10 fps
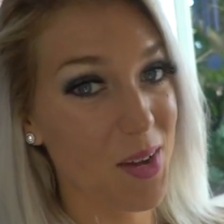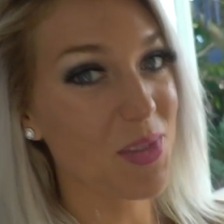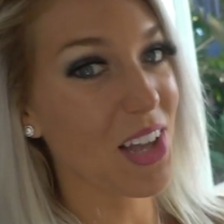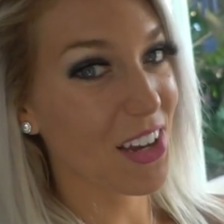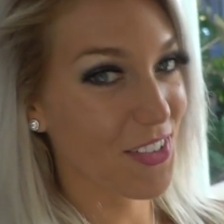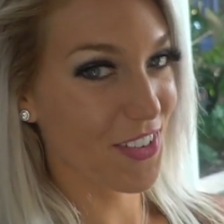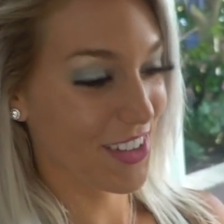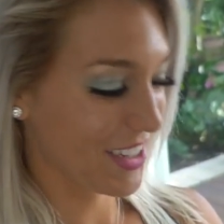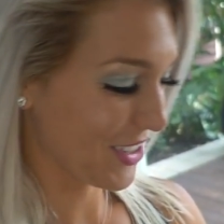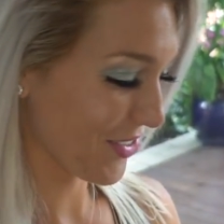come along for
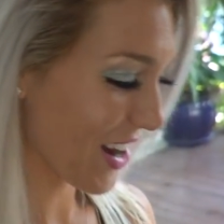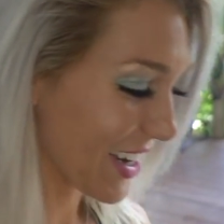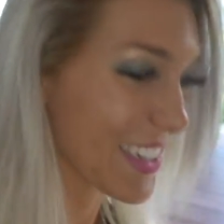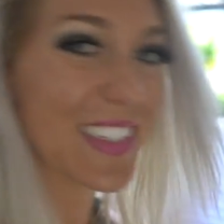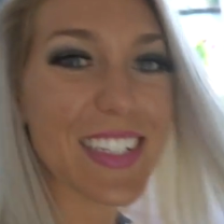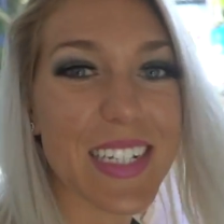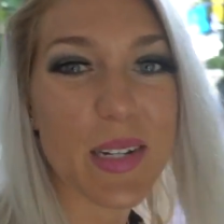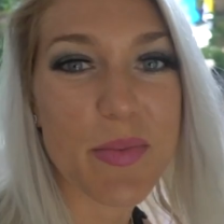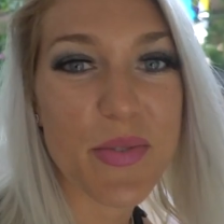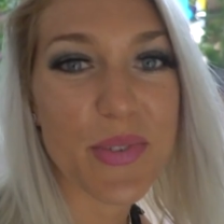this ride. This is
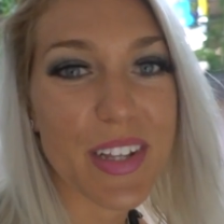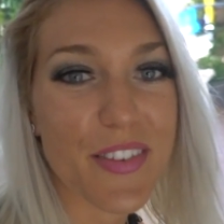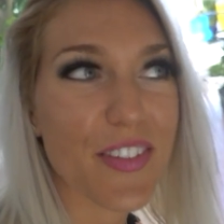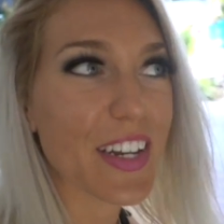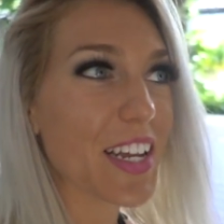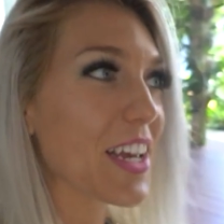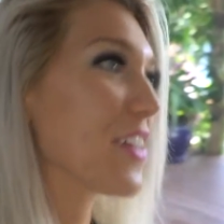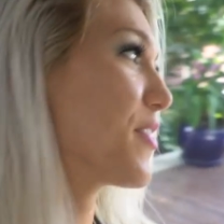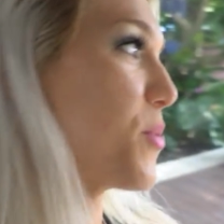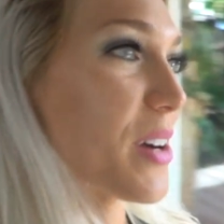gonna be really funny
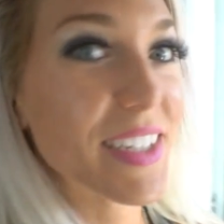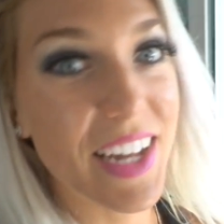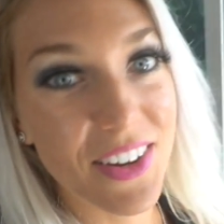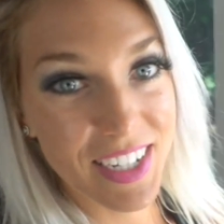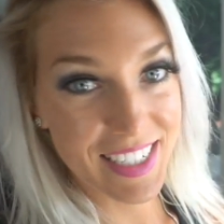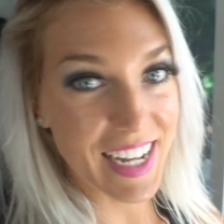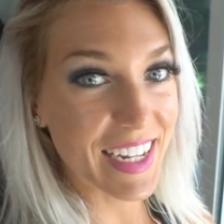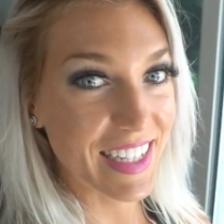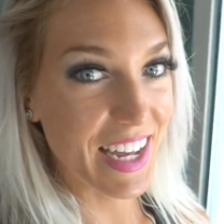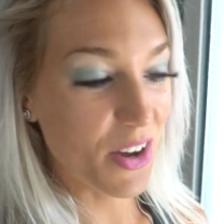if it works out
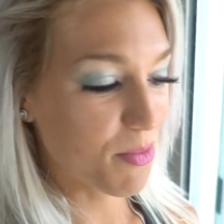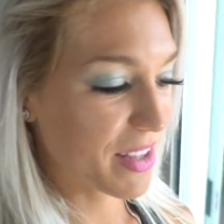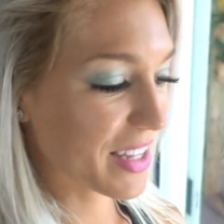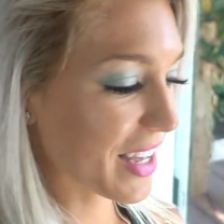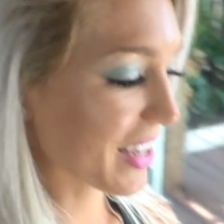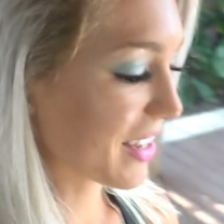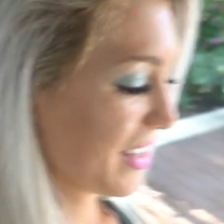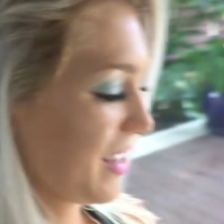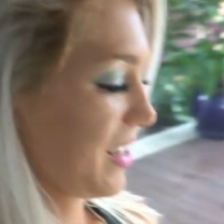exactly how I'm thinking.